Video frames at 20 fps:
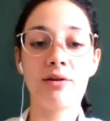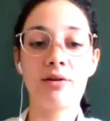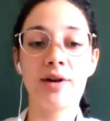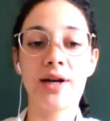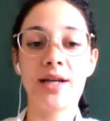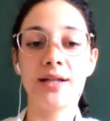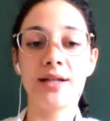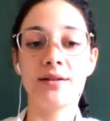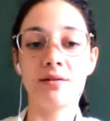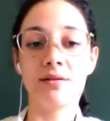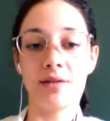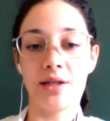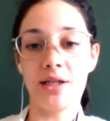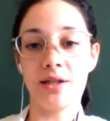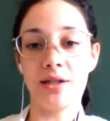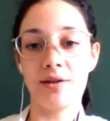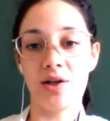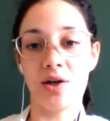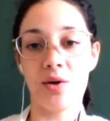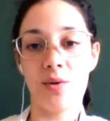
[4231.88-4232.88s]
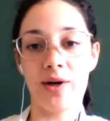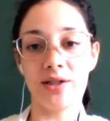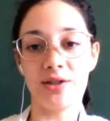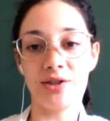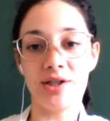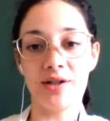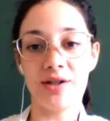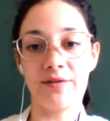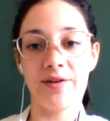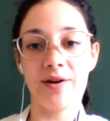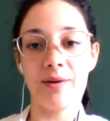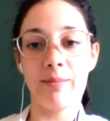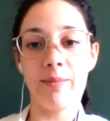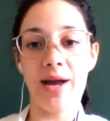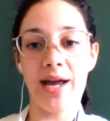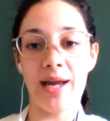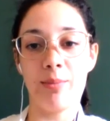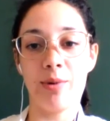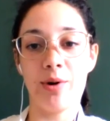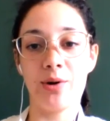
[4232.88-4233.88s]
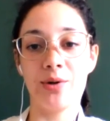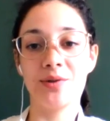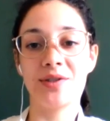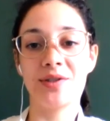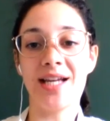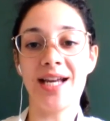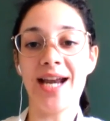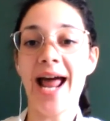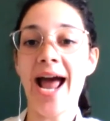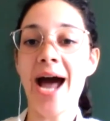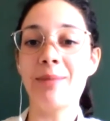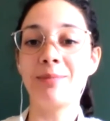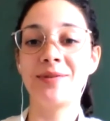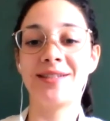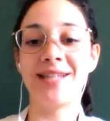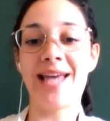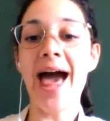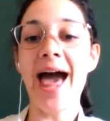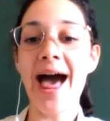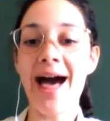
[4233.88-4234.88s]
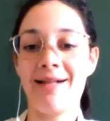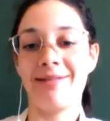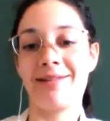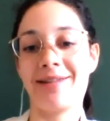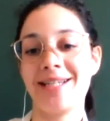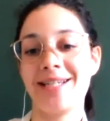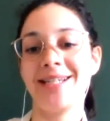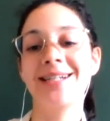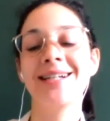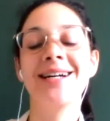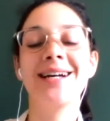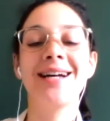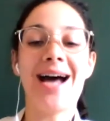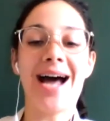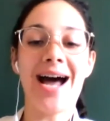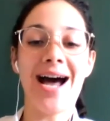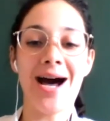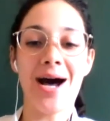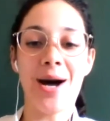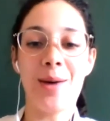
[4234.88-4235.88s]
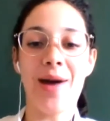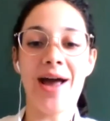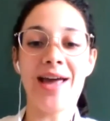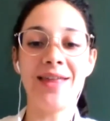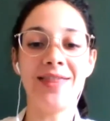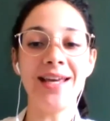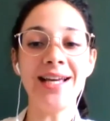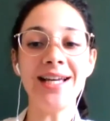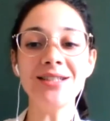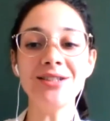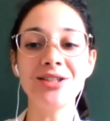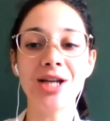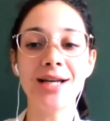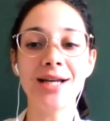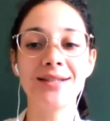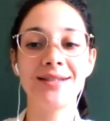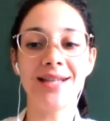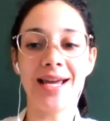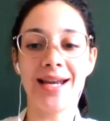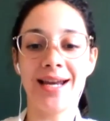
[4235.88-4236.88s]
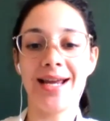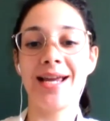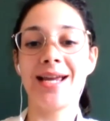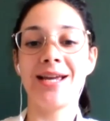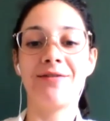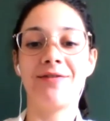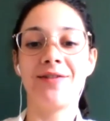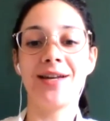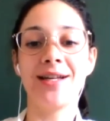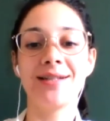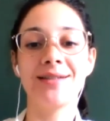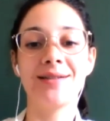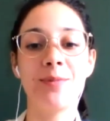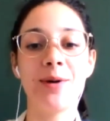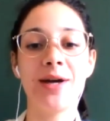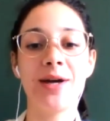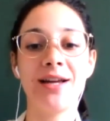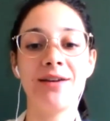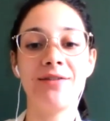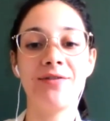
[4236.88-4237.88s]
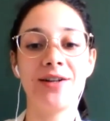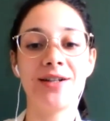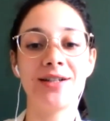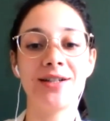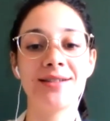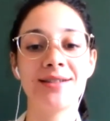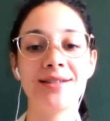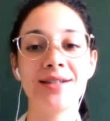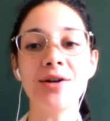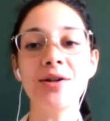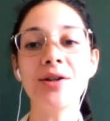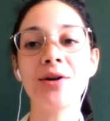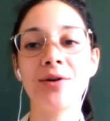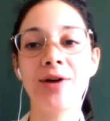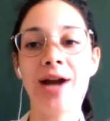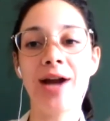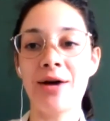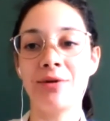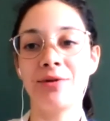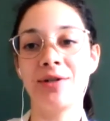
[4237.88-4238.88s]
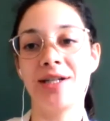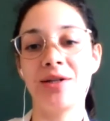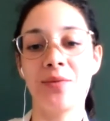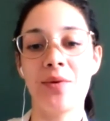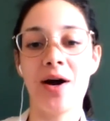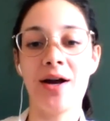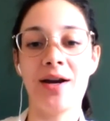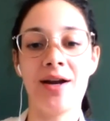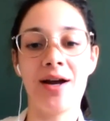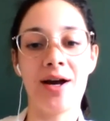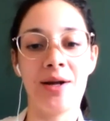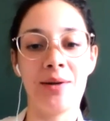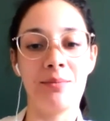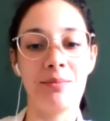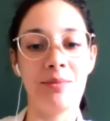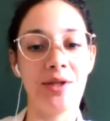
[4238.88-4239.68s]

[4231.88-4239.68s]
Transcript: already deleted the question from oh, my no! posted app, Sally. Um, I think it just said aphids, but okay. if you're still Make around, sure that they're not